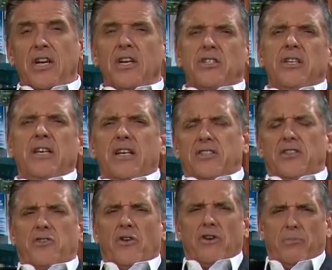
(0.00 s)
She is
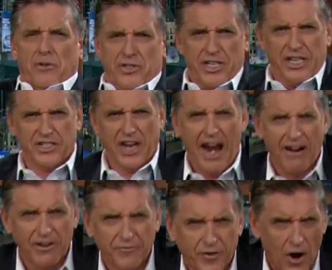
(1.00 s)
adorable. She is
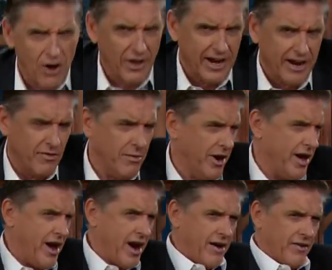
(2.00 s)
Erin Foley, everybody.
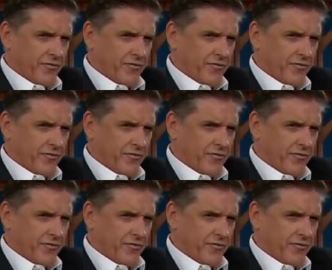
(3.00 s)
Erin